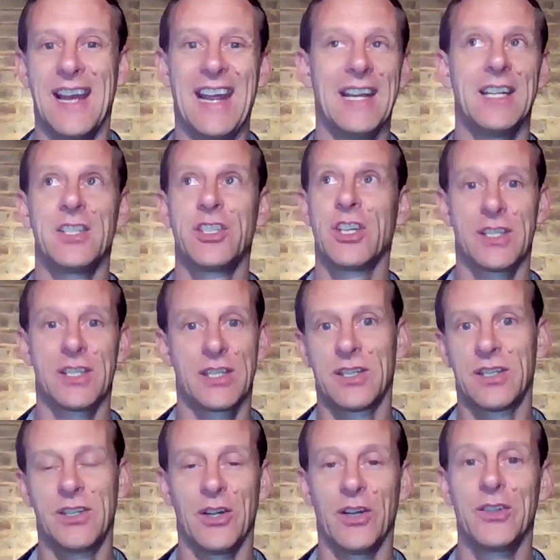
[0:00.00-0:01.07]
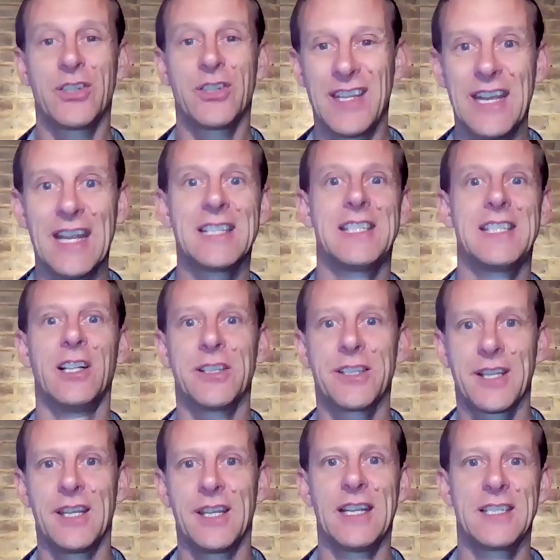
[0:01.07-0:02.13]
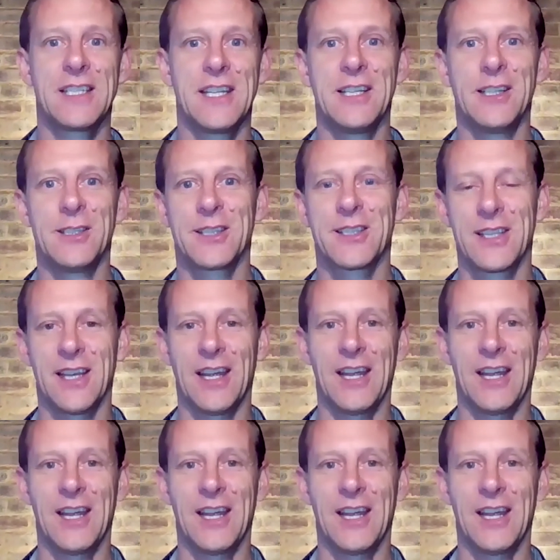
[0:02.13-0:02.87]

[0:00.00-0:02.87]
and it just, onto the next deals and the next deals.